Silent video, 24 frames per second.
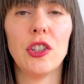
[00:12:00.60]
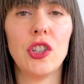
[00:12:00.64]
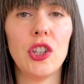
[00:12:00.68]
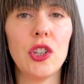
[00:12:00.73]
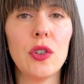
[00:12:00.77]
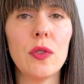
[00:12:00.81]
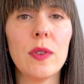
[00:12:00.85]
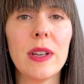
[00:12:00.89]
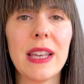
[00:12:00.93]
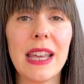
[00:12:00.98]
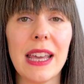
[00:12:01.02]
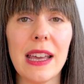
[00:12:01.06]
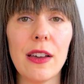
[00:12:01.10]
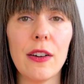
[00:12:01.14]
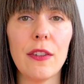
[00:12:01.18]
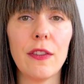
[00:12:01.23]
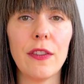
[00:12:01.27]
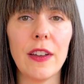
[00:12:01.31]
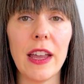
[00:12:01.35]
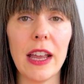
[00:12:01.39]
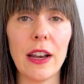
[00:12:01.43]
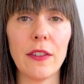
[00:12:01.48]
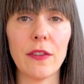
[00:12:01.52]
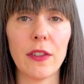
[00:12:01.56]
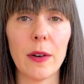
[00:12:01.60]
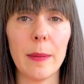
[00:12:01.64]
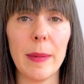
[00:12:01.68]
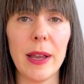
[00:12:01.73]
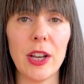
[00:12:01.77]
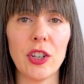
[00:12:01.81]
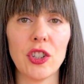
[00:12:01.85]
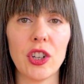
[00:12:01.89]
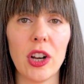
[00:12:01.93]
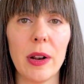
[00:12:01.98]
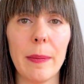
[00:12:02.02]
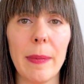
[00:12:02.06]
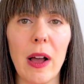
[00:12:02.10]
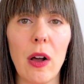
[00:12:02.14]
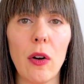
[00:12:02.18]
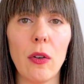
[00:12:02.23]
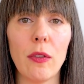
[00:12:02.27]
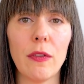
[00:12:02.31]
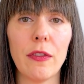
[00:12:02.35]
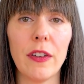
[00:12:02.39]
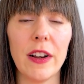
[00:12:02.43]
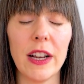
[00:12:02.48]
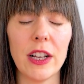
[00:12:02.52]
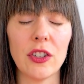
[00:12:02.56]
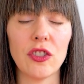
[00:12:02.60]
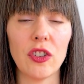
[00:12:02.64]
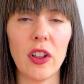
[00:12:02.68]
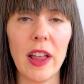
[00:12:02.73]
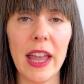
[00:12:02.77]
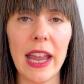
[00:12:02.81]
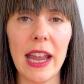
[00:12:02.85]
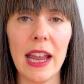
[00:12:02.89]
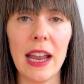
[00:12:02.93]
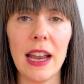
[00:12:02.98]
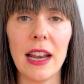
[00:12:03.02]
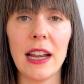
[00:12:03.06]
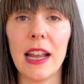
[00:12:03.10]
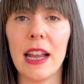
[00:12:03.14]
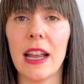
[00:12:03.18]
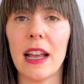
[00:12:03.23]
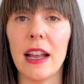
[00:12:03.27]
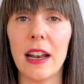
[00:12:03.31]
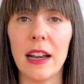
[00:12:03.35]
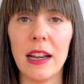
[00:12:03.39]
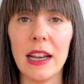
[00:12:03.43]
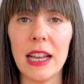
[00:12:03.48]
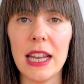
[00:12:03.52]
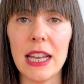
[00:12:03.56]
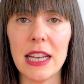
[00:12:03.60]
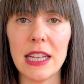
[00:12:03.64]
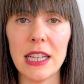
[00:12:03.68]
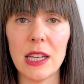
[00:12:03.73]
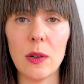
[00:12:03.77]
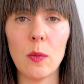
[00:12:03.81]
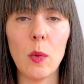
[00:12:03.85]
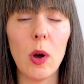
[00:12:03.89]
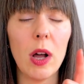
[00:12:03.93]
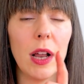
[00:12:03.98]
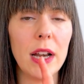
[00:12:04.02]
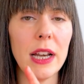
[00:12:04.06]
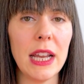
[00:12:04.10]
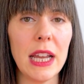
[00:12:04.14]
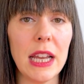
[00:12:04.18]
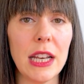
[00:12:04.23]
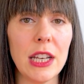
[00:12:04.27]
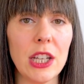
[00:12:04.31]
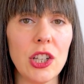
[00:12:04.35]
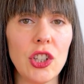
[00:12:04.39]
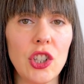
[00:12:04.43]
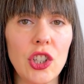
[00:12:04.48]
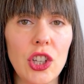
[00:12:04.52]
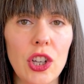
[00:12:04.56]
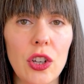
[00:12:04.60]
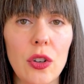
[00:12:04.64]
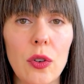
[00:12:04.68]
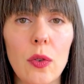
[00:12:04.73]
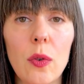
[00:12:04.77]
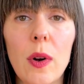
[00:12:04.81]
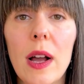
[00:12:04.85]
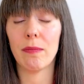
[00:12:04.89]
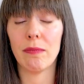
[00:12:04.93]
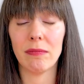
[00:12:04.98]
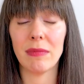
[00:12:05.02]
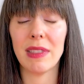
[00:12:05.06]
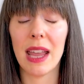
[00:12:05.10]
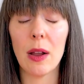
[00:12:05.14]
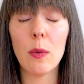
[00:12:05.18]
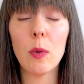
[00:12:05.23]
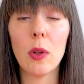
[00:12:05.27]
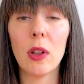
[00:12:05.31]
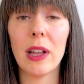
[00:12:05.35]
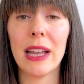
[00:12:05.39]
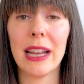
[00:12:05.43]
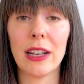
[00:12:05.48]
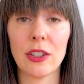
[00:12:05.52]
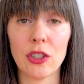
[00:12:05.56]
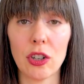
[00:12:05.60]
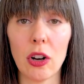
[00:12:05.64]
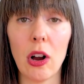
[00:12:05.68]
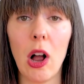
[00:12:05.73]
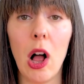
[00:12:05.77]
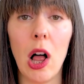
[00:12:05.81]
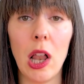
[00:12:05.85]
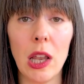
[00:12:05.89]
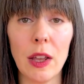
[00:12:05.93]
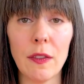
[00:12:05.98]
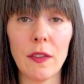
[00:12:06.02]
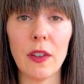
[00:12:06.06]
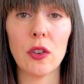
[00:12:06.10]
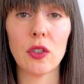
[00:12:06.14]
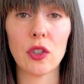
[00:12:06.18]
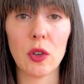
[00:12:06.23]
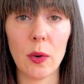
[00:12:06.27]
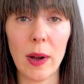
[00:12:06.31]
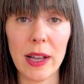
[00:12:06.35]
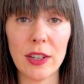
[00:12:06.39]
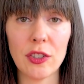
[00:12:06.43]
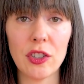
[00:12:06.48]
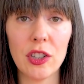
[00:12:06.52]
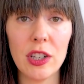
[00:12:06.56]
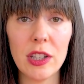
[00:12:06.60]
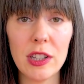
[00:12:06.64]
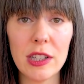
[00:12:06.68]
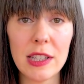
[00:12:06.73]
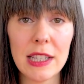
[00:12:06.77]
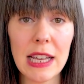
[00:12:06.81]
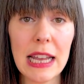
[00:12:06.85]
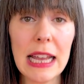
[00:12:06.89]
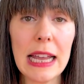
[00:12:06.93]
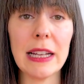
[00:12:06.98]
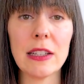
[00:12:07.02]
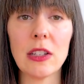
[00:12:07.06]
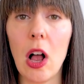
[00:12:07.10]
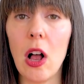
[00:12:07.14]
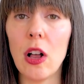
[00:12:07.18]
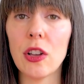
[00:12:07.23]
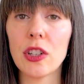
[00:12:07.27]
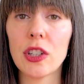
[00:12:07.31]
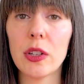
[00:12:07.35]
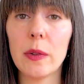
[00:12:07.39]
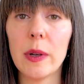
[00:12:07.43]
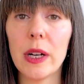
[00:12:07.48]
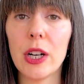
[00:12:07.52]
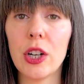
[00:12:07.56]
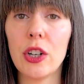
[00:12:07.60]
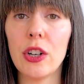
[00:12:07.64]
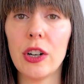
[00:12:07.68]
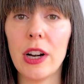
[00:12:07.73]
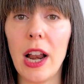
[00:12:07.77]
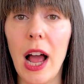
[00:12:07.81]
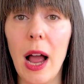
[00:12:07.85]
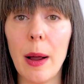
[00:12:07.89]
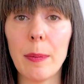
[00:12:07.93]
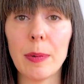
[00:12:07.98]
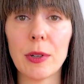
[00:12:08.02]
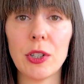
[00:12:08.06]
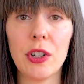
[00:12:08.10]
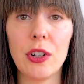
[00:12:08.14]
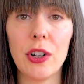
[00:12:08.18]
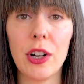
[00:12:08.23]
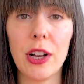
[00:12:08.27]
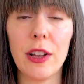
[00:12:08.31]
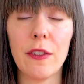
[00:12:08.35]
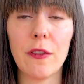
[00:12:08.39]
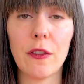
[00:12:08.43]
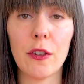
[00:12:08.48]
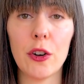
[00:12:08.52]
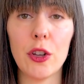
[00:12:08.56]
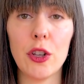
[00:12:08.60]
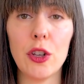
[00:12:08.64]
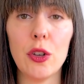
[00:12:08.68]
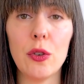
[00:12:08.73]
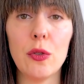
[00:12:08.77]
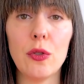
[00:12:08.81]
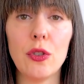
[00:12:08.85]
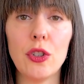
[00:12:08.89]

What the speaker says: Do you give information about financial aid in ED1, ED2? They will answer all of those questions. It's also a good opportunity for you